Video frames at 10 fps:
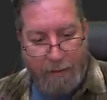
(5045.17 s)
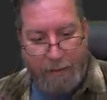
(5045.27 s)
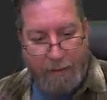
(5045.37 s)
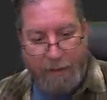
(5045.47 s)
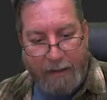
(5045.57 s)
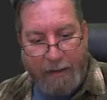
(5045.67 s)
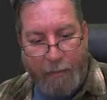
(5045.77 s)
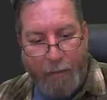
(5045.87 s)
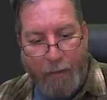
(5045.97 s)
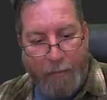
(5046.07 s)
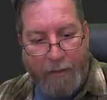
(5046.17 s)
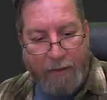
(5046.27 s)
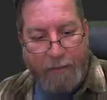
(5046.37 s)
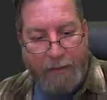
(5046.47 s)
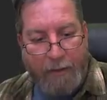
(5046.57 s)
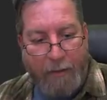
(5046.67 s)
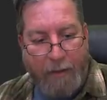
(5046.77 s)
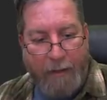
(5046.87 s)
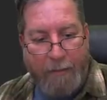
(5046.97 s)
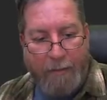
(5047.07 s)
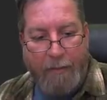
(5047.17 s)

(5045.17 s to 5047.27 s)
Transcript: Let it get warmer as we go up.